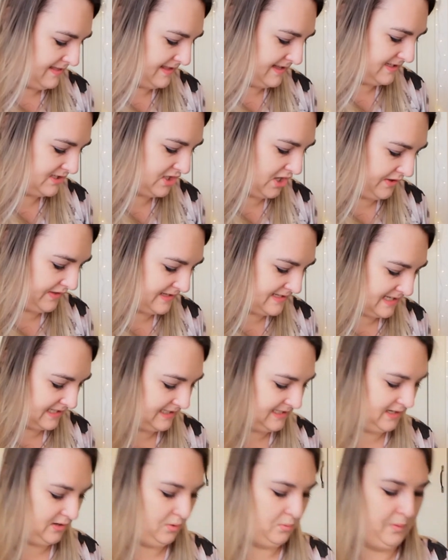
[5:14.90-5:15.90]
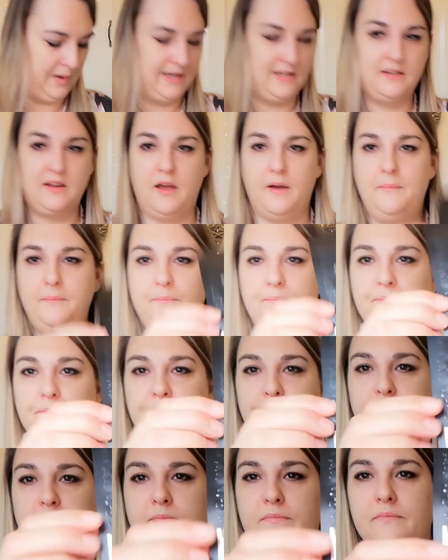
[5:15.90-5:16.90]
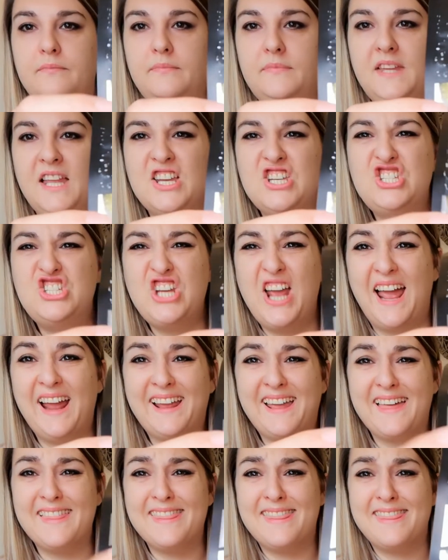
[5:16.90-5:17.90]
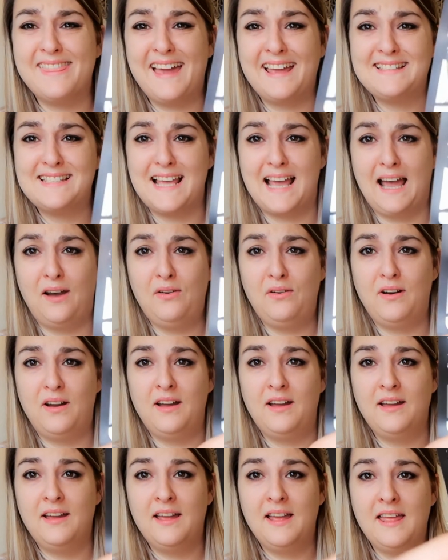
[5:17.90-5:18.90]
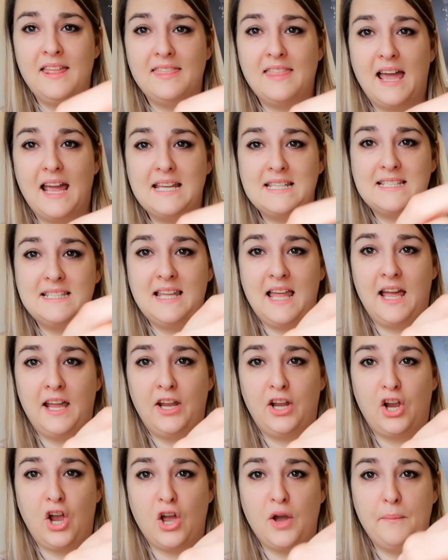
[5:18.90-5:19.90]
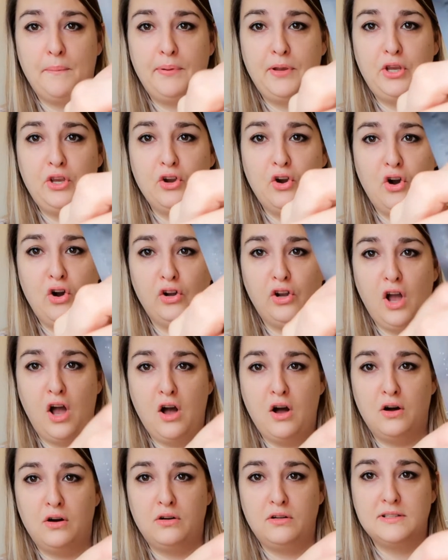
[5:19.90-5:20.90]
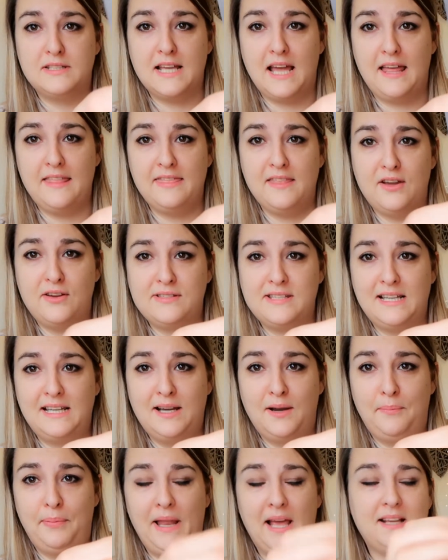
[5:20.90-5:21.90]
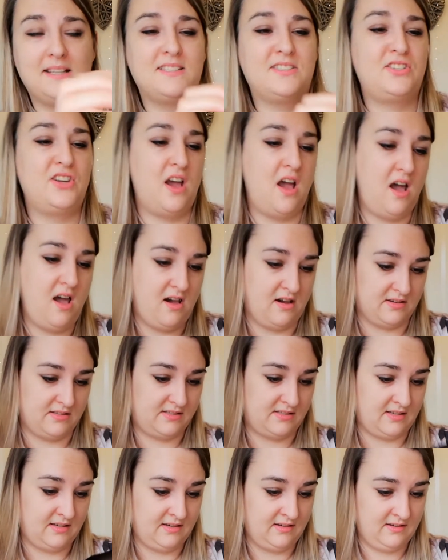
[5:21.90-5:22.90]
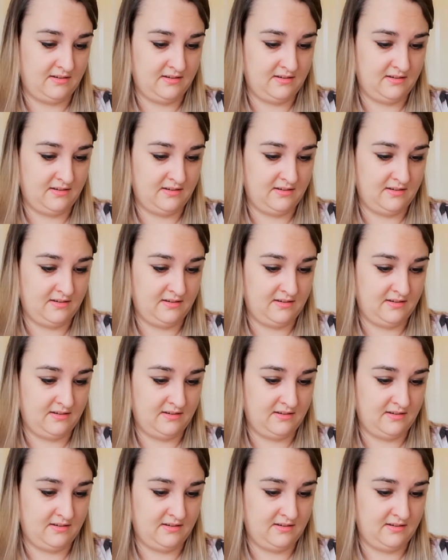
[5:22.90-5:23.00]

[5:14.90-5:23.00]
So there's a little window. Check that out. That is like pure gold. And those are little black stars.